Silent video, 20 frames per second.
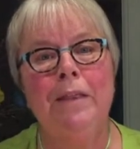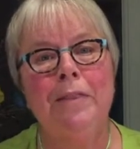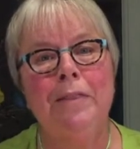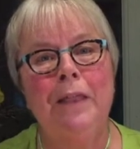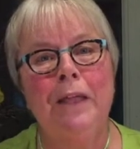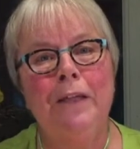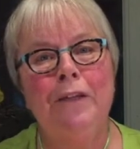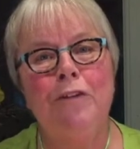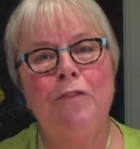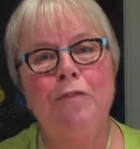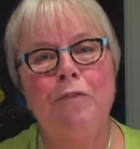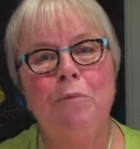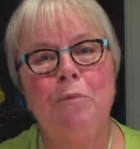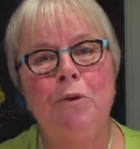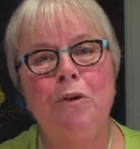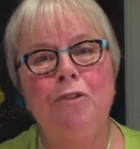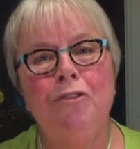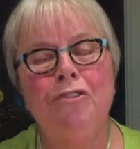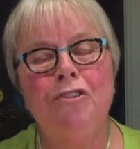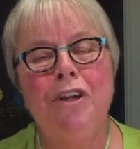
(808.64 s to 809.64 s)
Thank you for
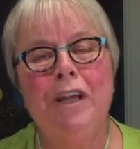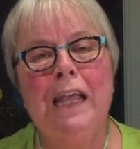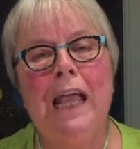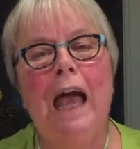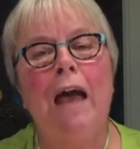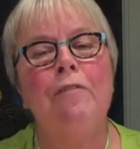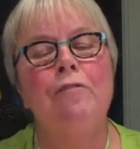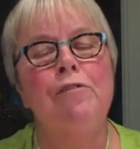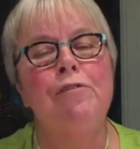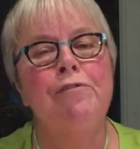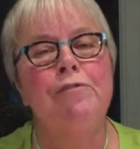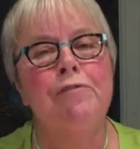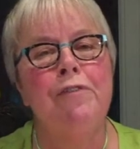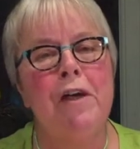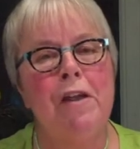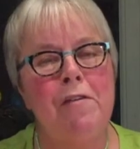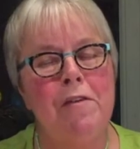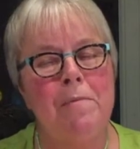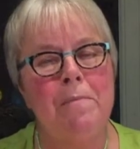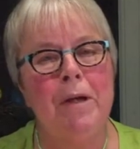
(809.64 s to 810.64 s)
watching. Have a
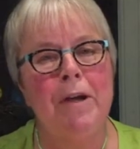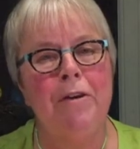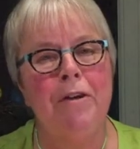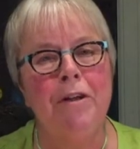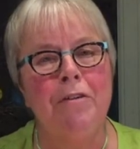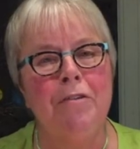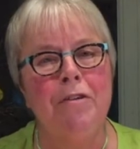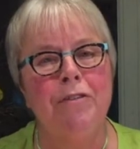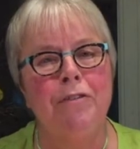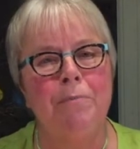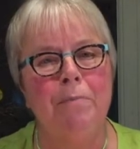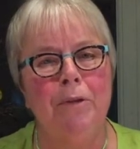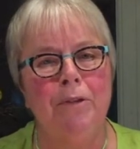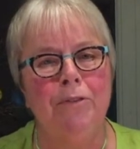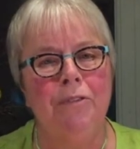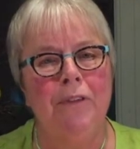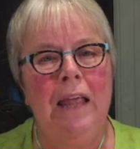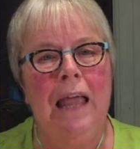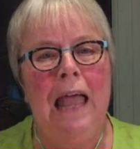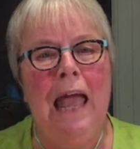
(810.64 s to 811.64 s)
very Merry
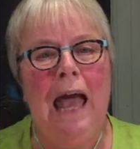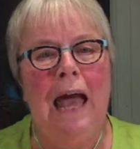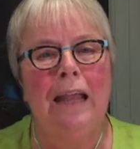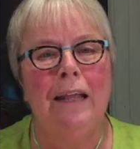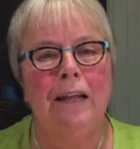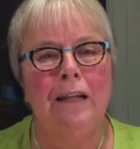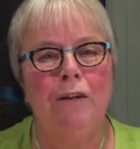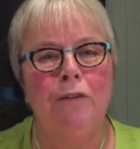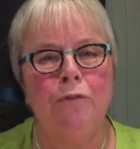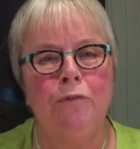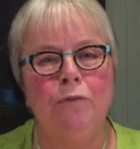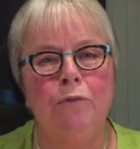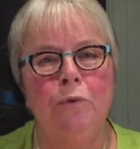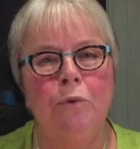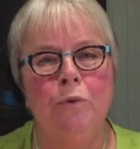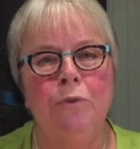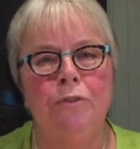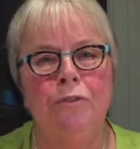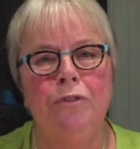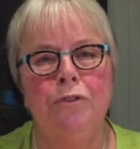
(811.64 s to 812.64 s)
Christmas, and I look
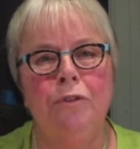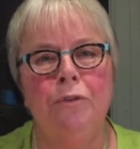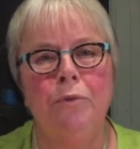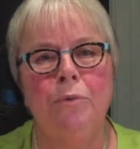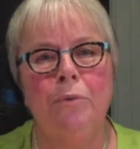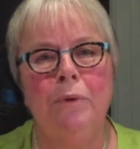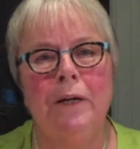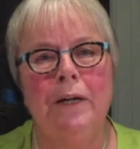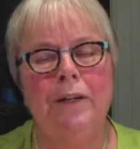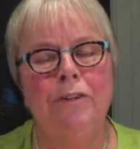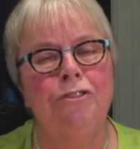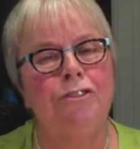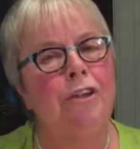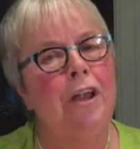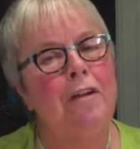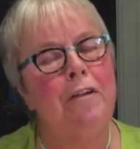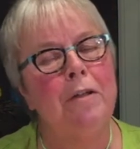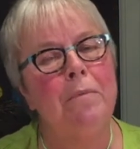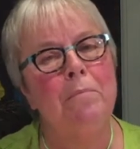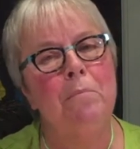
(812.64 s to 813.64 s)
forward to
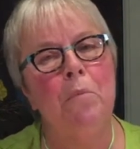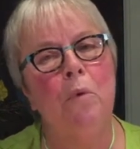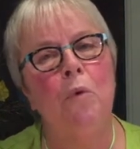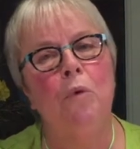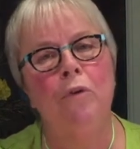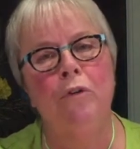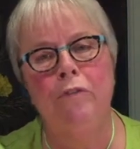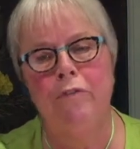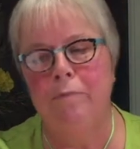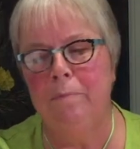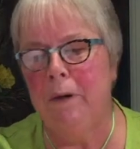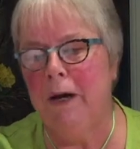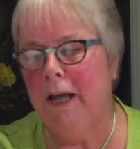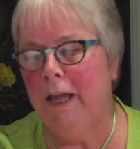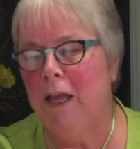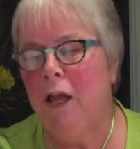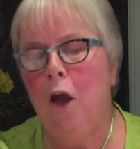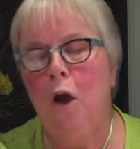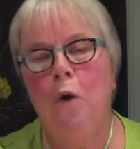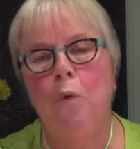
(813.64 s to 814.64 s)
sharing more of my
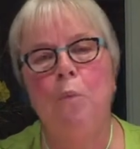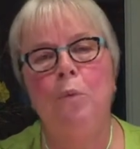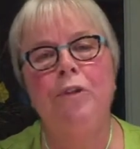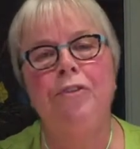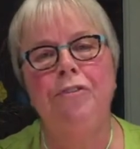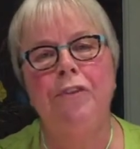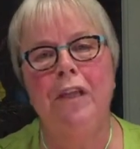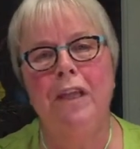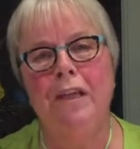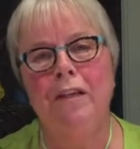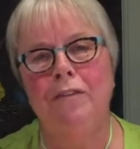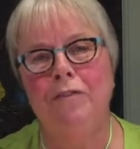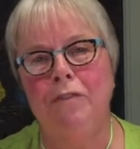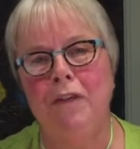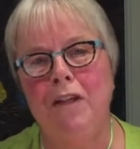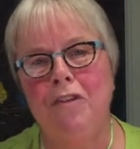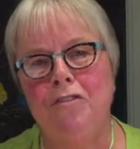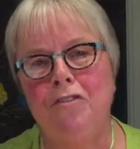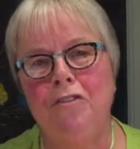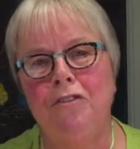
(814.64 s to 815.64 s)
whiskey
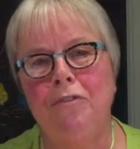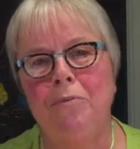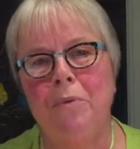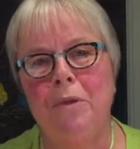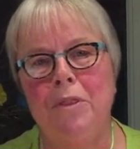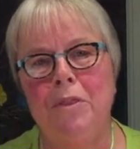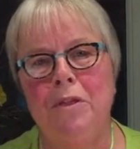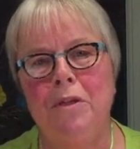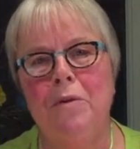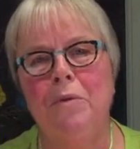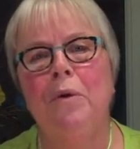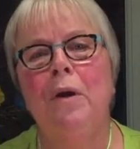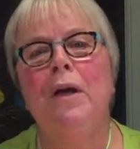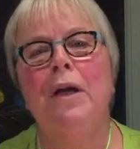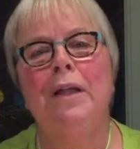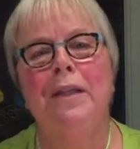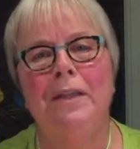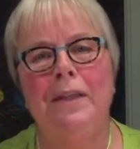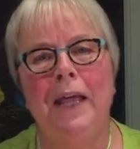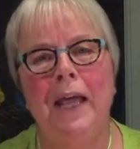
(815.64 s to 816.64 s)
adventures with you
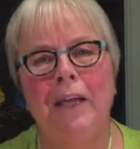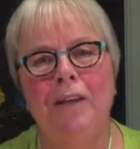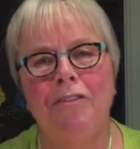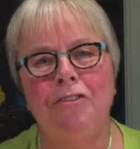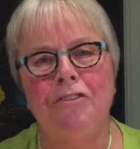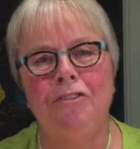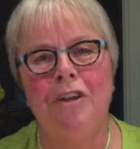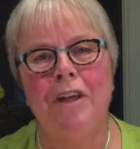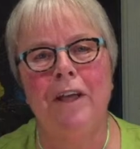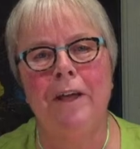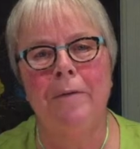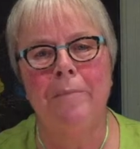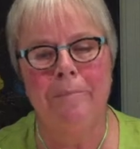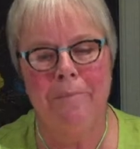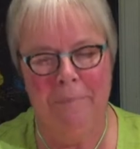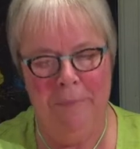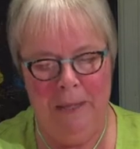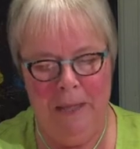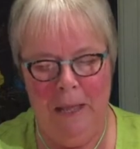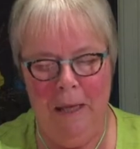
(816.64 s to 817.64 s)
next year.
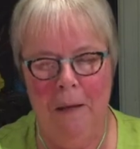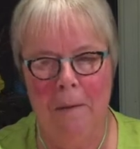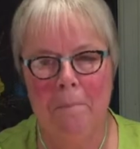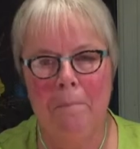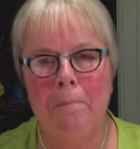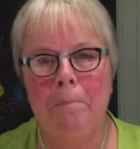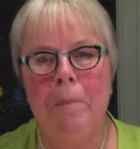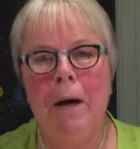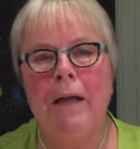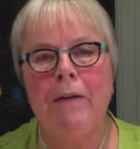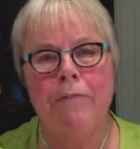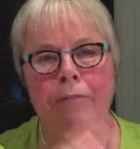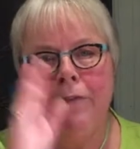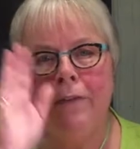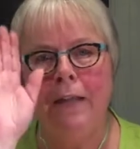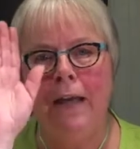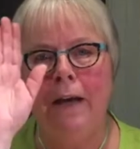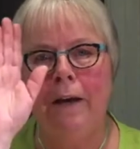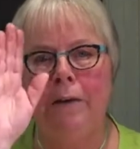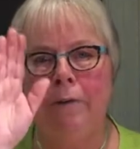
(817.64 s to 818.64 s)
Bye for
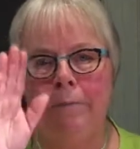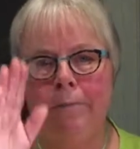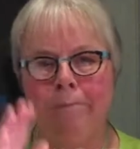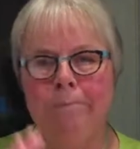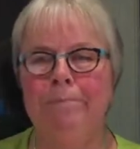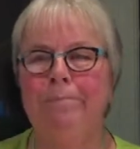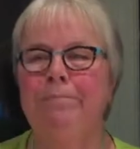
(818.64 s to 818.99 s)
now.